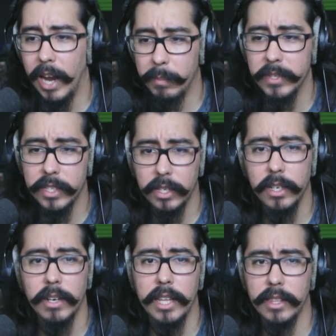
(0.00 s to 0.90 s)
It happens
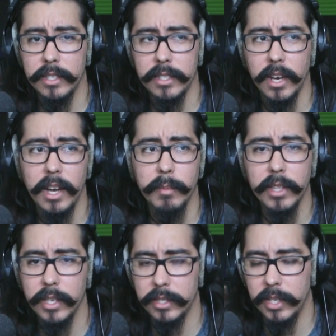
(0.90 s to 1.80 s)
here at this time
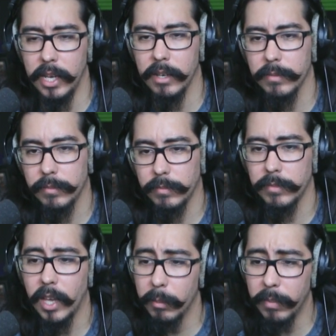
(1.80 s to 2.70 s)
on this date.
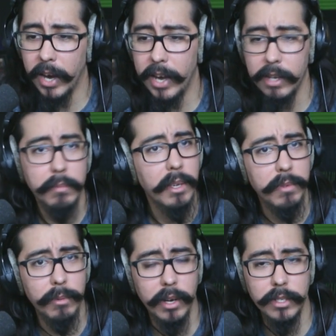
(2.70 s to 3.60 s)
Come by
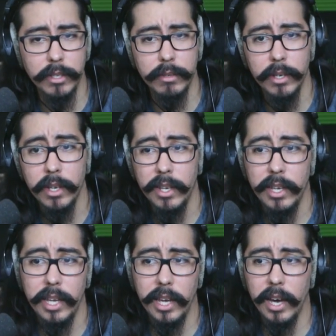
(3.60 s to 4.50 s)
if you want to.
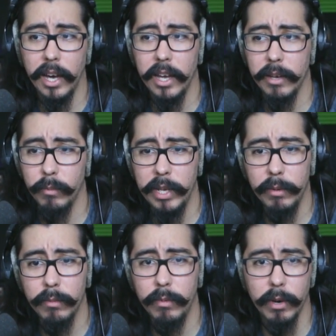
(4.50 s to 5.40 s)

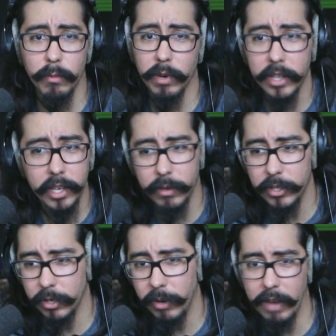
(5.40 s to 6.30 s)
We're really
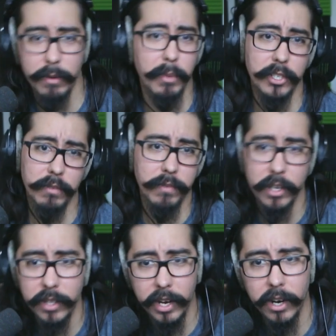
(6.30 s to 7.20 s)
going to have a bunch of
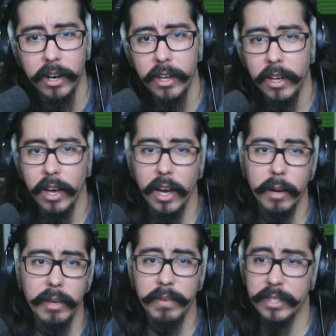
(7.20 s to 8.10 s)
fun there.
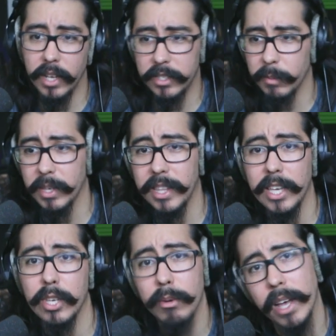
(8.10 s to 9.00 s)
If it's not something
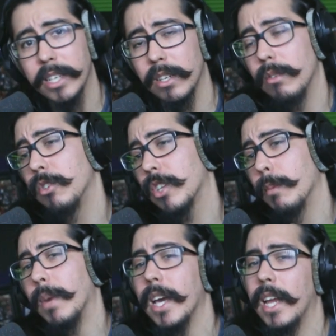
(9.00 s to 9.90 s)
that you like to do, just
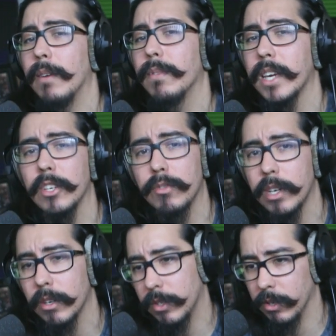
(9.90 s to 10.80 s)
come by and have like a
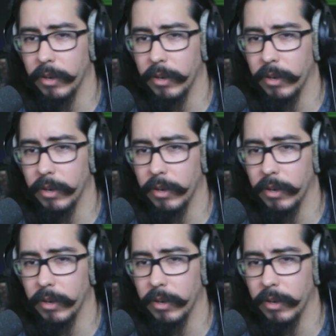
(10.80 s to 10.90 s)
drink or